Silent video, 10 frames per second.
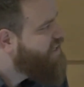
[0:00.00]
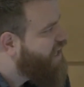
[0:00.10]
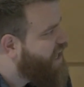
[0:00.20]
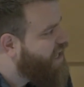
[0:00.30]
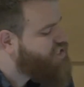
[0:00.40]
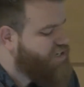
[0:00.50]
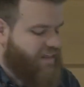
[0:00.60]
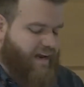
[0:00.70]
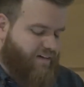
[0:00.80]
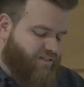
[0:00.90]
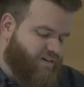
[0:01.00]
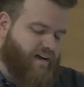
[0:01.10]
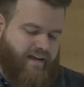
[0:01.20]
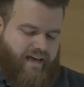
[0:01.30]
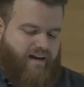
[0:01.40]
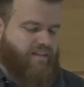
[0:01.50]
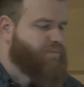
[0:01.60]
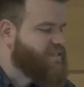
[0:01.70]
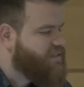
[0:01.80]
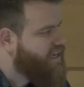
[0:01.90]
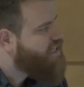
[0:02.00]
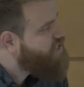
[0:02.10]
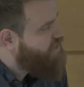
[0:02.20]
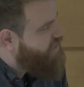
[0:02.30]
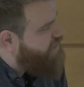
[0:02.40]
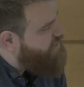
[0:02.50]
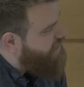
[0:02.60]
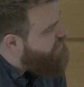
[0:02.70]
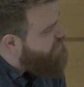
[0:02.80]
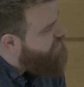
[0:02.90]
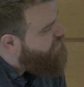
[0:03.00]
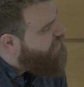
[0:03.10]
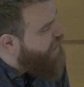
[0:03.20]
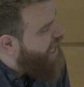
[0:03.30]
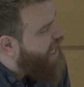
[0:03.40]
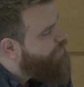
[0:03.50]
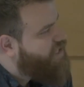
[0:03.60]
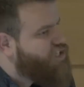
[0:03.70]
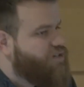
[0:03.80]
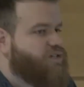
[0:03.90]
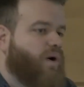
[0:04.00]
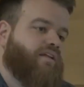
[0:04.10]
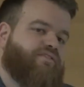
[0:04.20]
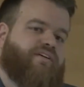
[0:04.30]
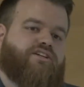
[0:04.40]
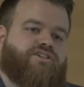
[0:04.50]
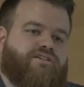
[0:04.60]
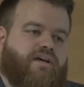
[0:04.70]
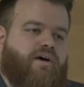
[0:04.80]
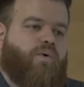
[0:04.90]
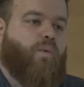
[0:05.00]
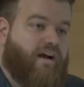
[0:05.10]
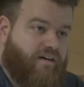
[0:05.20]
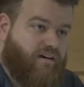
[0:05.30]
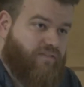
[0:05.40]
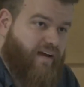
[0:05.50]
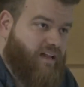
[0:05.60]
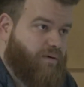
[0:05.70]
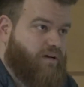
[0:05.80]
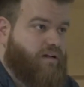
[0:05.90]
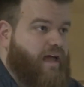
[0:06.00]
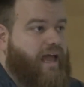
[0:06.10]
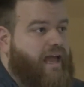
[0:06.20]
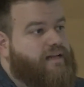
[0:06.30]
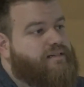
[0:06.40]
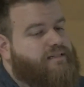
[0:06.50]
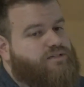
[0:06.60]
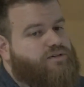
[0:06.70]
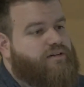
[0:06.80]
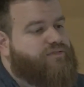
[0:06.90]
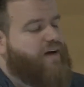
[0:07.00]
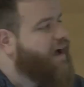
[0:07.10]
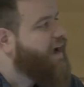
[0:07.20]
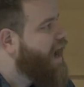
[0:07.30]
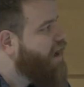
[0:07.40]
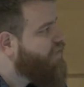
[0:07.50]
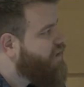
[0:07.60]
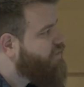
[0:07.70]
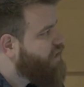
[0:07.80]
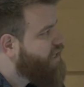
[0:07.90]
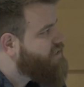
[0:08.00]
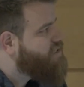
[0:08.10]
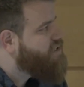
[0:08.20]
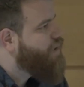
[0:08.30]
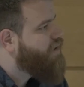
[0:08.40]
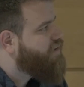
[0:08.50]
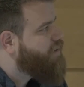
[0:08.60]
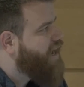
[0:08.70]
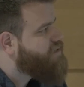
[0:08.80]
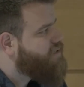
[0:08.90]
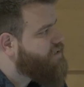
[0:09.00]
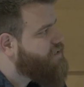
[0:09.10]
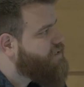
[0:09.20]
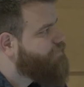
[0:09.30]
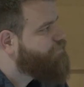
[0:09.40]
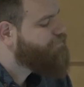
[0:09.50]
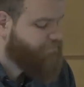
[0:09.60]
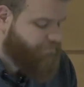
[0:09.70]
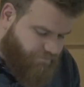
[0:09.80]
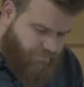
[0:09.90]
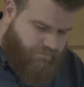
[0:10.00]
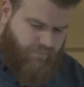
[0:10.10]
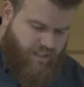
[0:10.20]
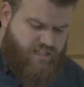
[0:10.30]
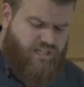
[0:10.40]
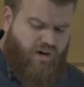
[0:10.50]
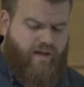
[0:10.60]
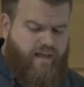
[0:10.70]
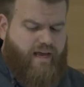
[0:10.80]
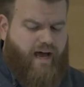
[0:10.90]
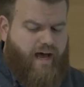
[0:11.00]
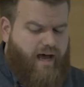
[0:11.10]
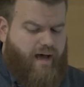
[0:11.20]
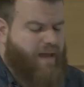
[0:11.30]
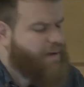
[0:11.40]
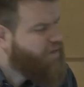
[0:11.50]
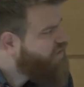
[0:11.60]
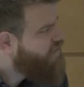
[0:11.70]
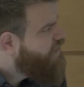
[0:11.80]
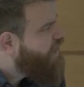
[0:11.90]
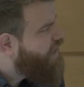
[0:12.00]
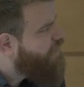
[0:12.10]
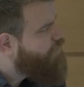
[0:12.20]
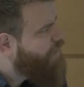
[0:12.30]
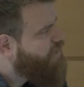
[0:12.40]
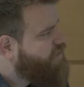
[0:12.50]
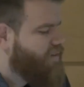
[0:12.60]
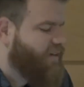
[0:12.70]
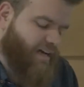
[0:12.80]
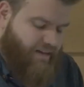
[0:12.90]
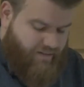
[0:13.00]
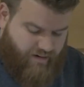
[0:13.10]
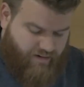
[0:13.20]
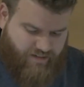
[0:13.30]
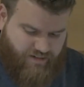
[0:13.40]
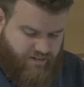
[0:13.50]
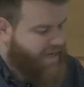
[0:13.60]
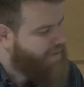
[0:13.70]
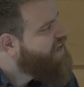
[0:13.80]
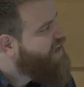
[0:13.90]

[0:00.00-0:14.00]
I'll show you that after I get out of the presentation at the end here. But it shows you all the features, where they're available, and sort of how they relate to other browsers. So Babel, I already screwed it up.